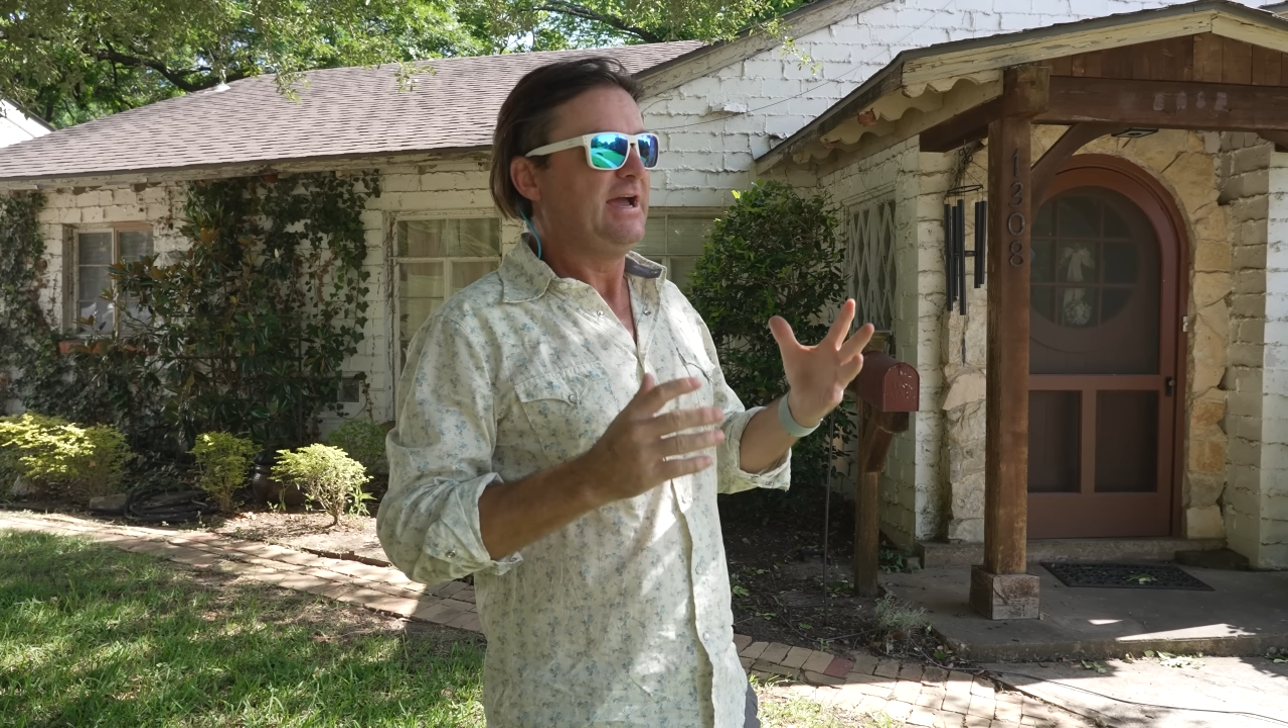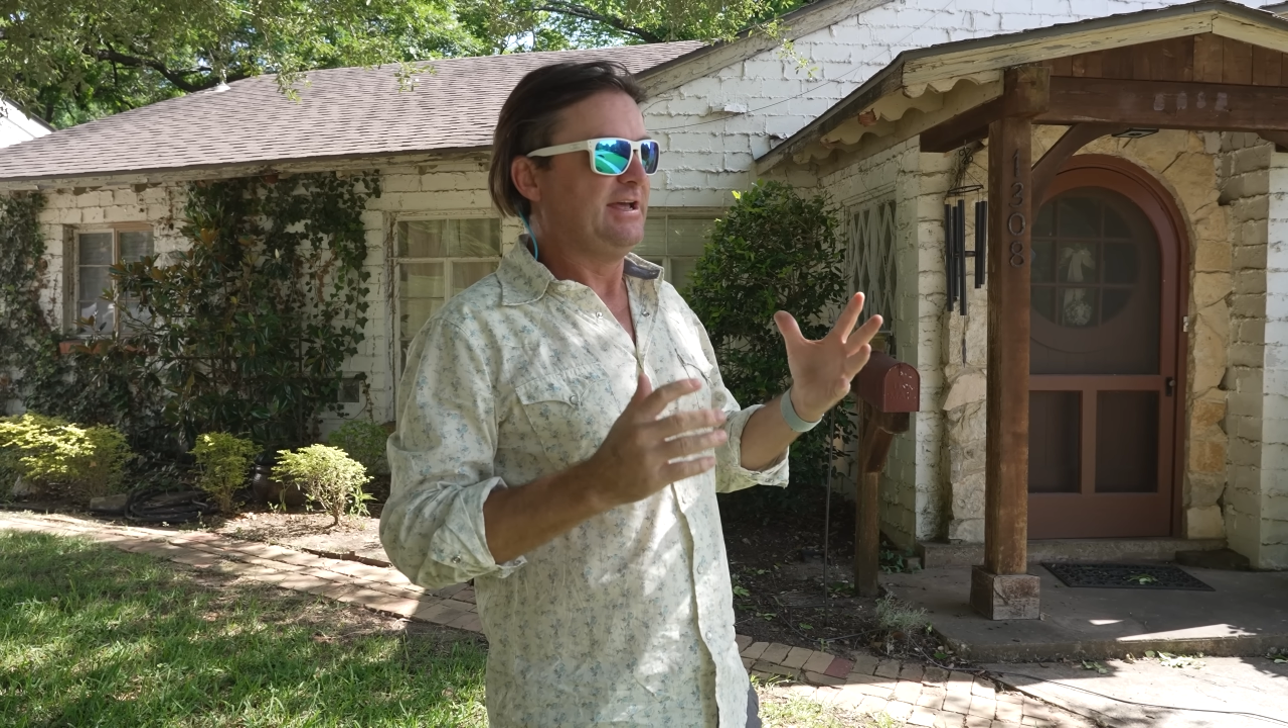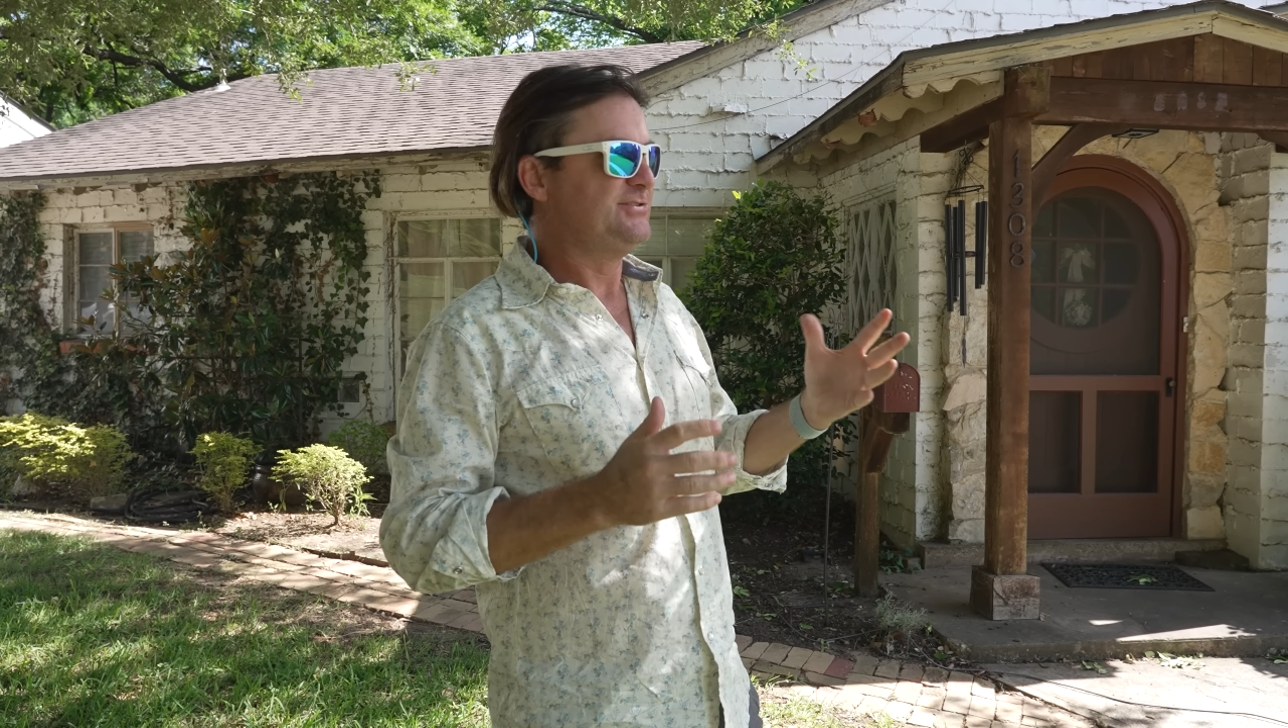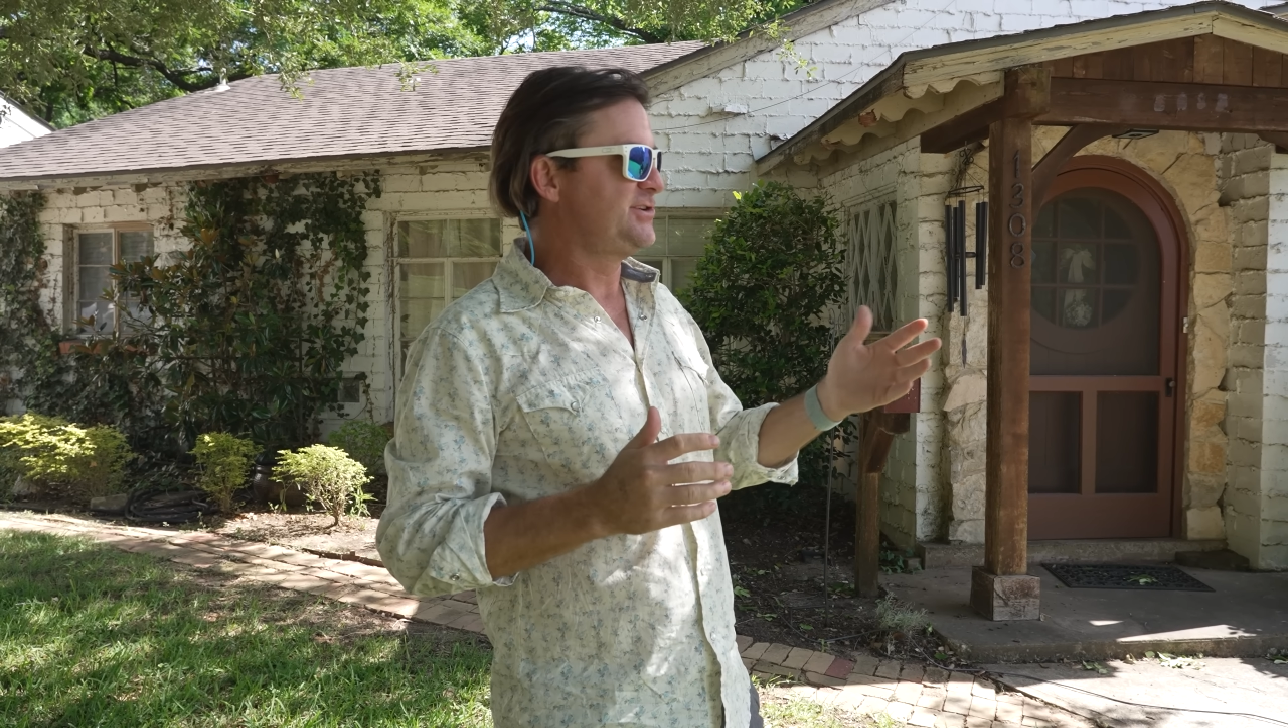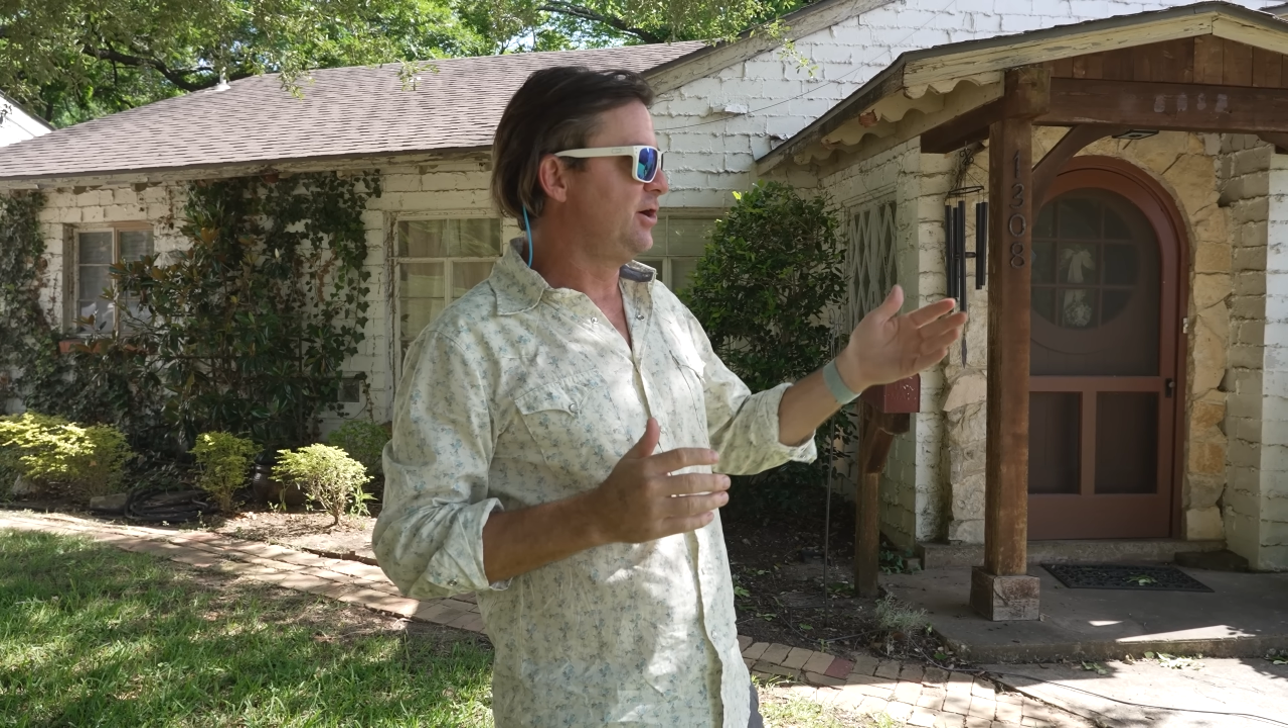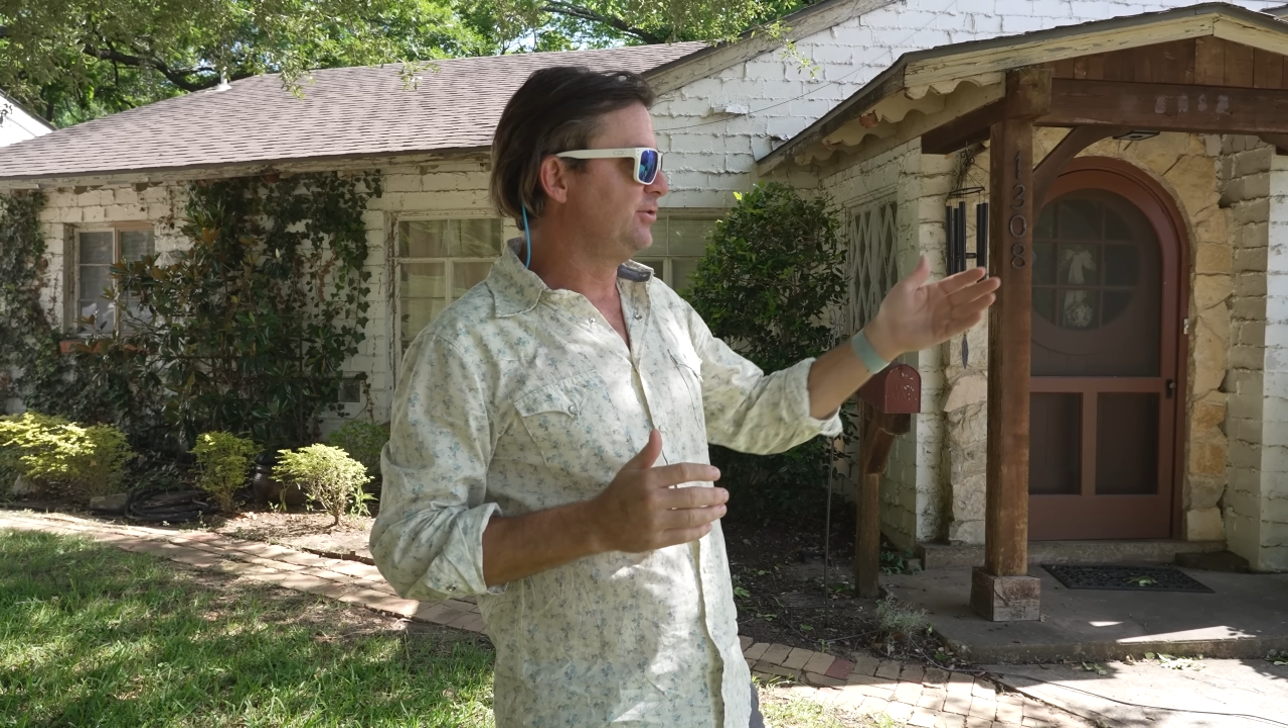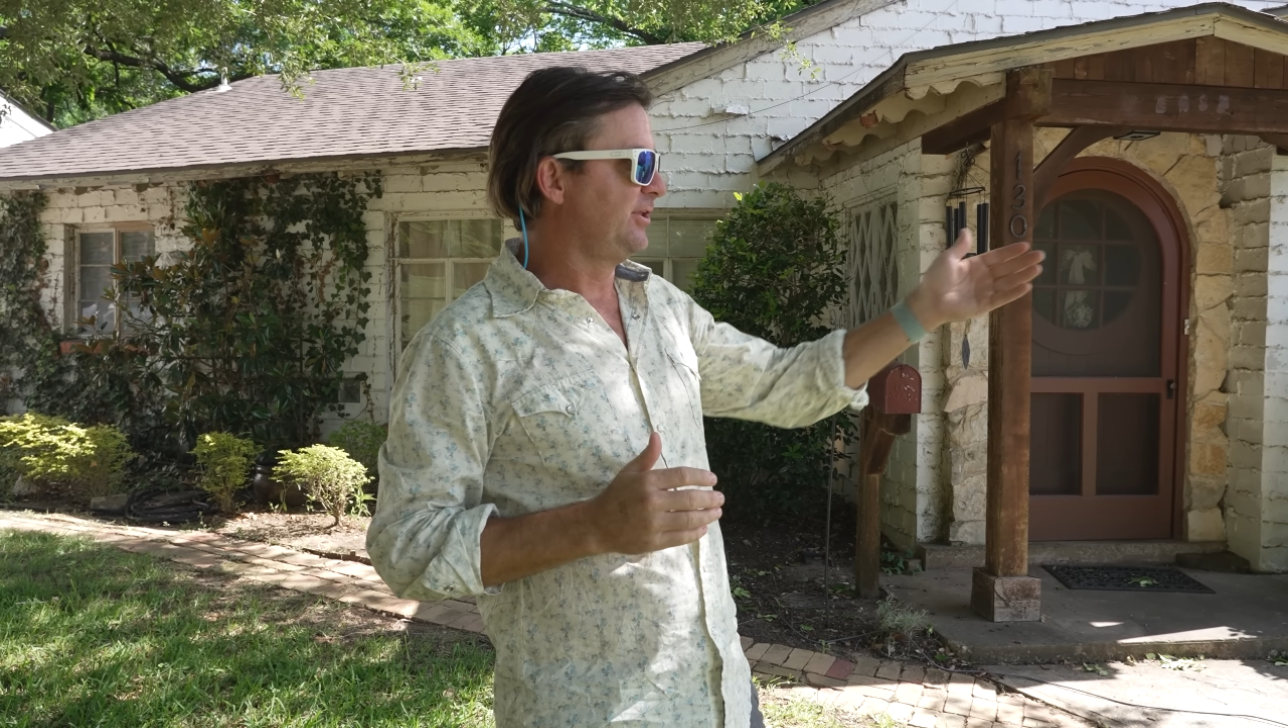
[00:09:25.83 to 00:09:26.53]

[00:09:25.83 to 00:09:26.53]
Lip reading: And so